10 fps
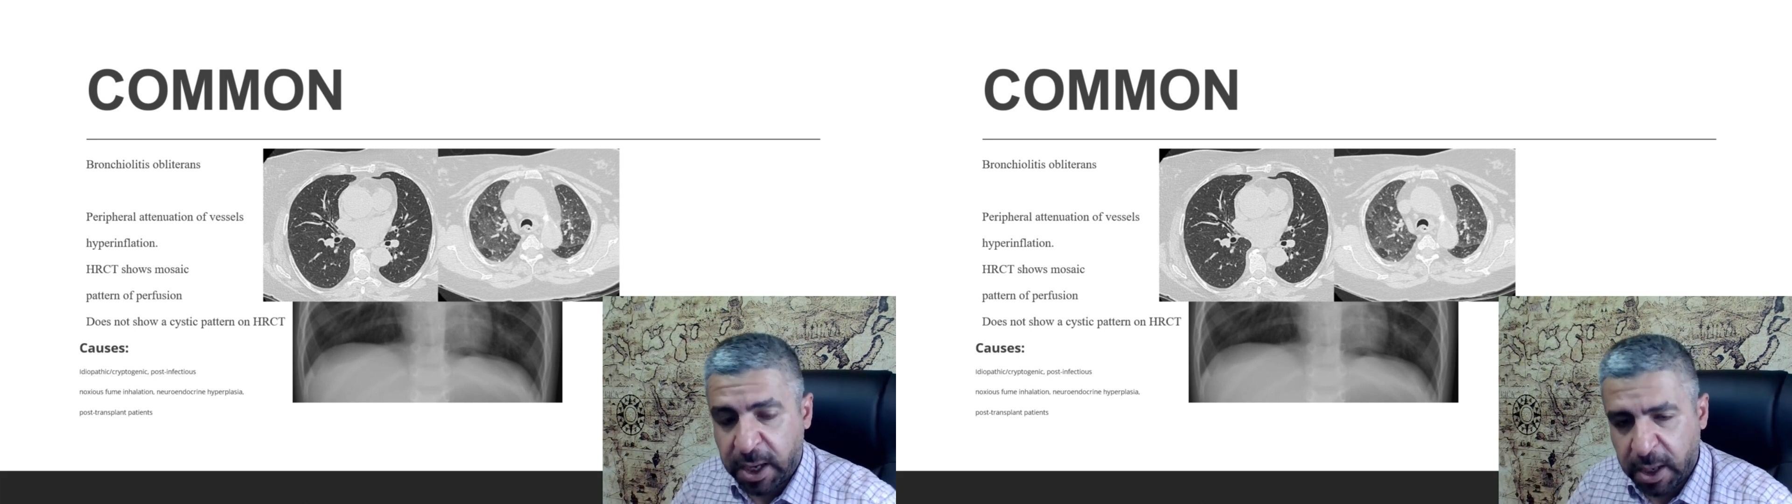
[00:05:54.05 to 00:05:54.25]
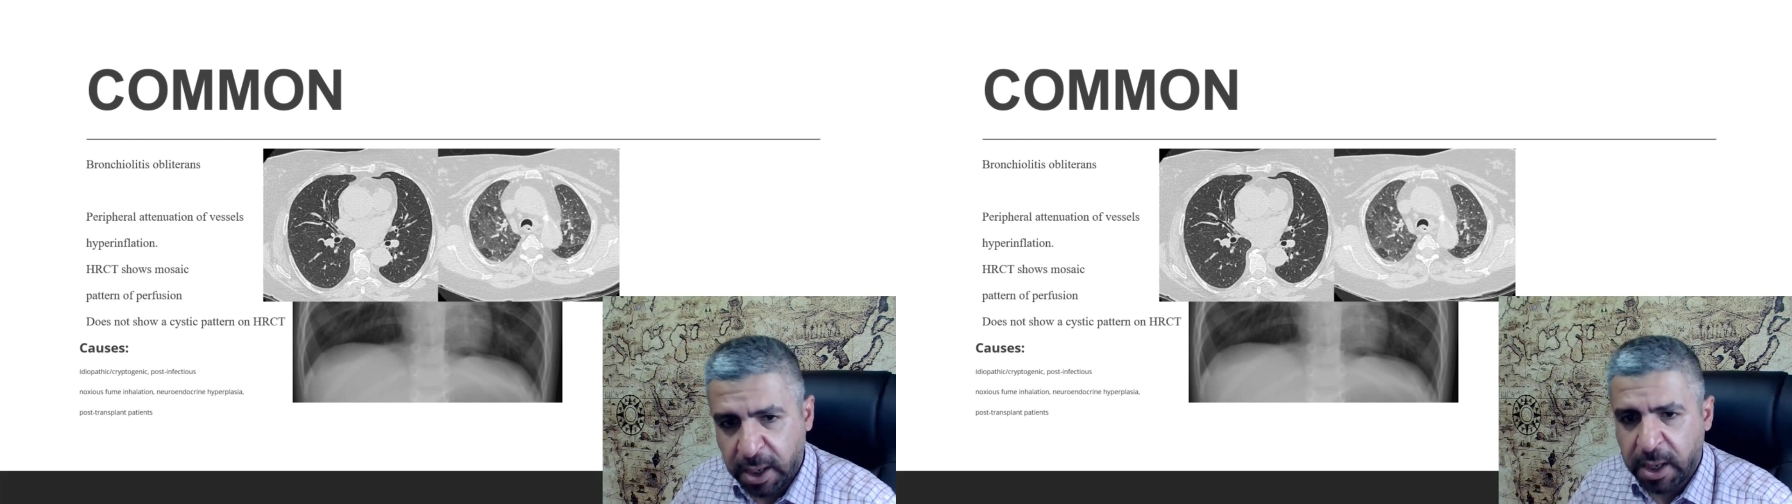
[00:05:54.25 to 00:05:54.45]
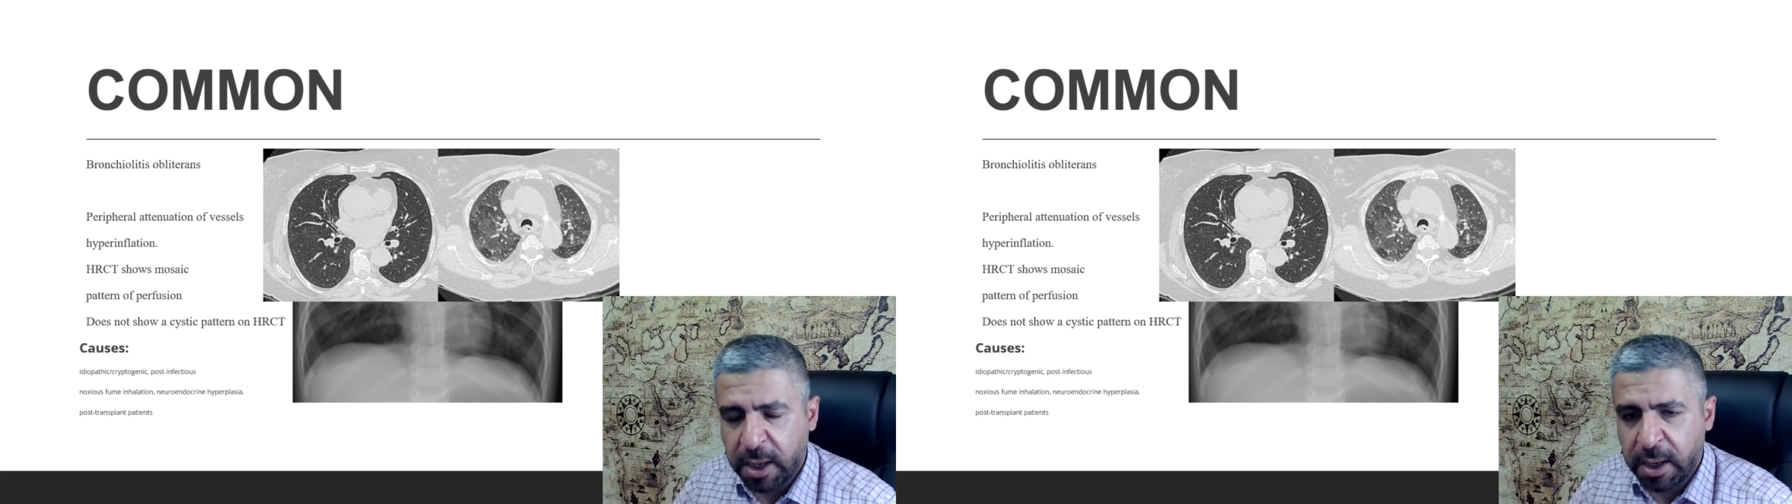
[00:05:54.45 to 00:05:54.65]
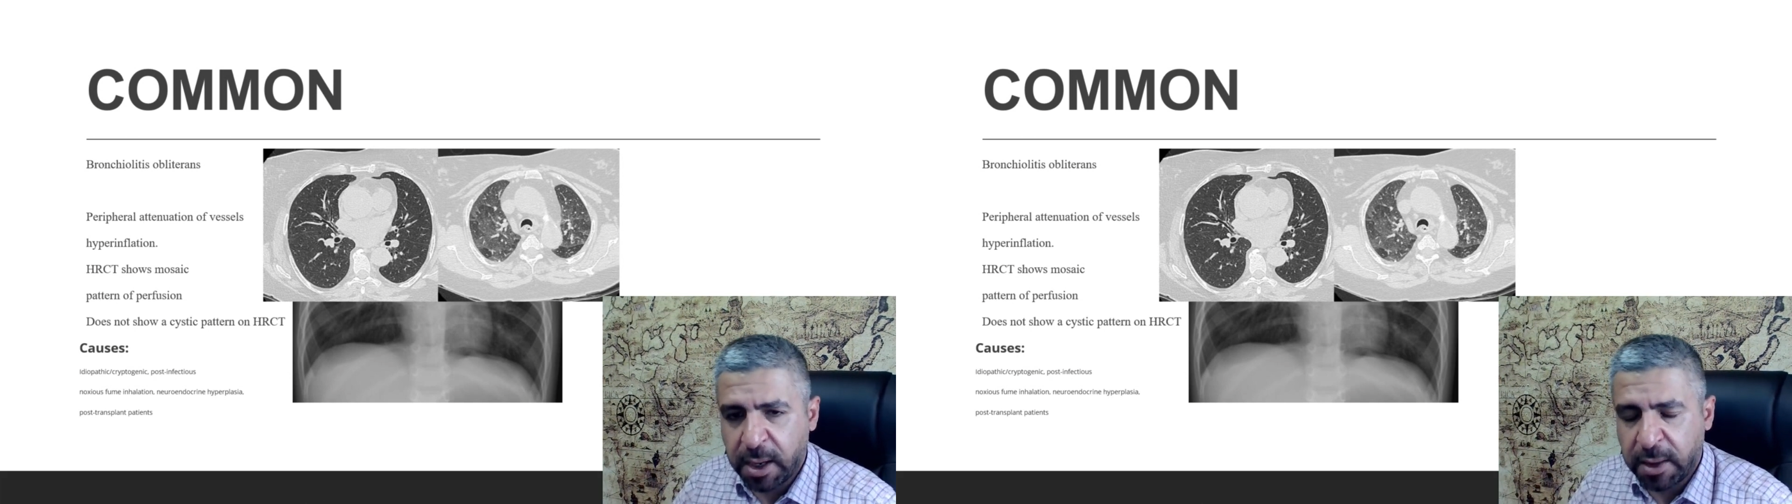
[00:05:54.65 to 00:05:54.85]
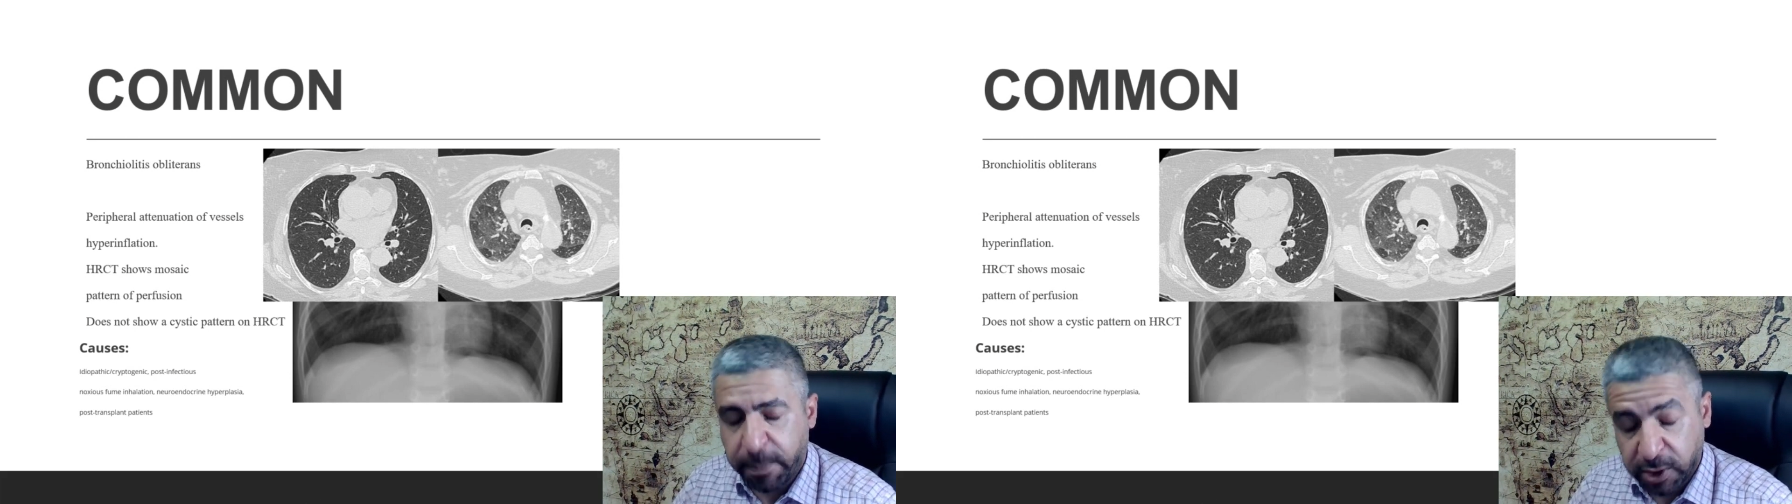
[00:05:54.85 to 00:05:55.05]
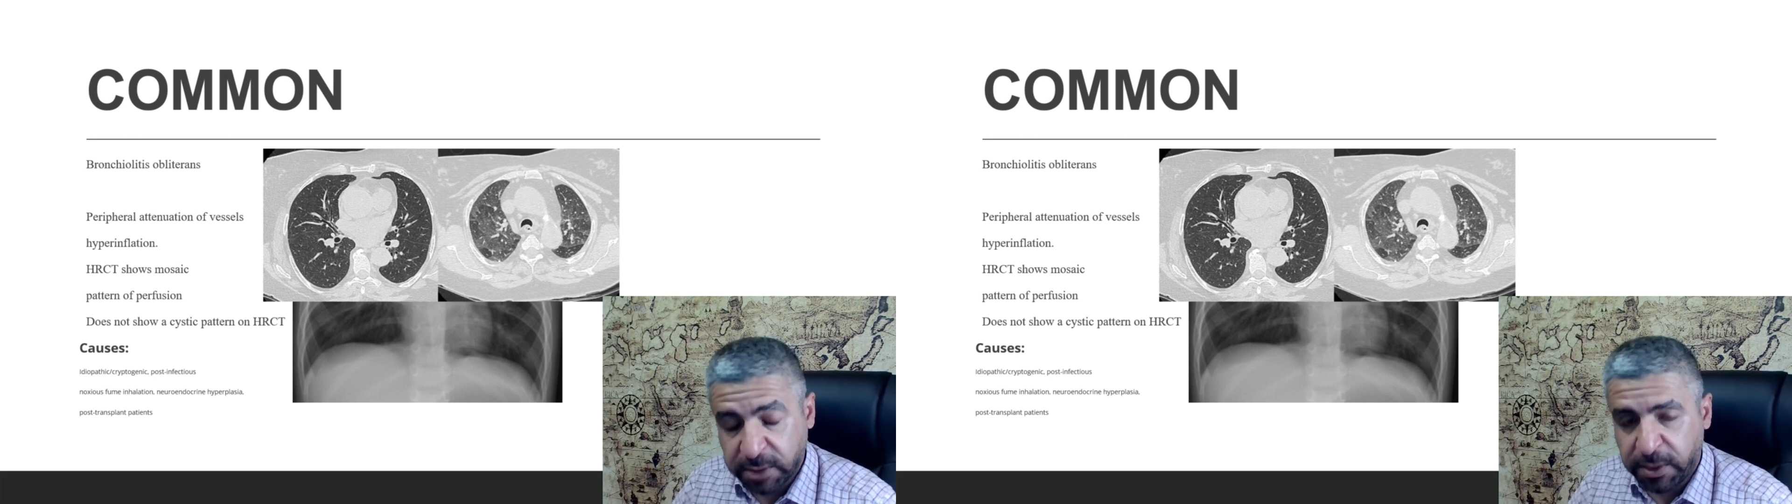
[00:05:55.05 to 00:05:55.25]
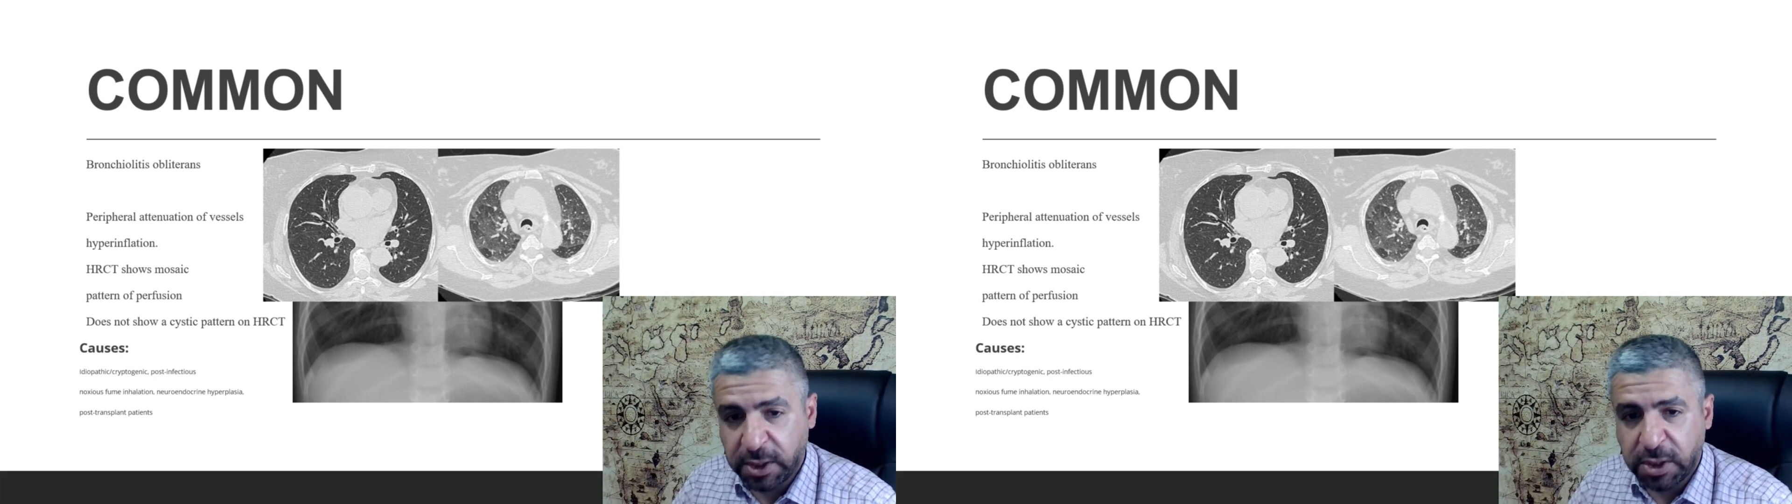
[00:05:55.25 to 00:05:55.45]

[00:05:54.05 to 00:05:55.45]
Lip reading: the possibility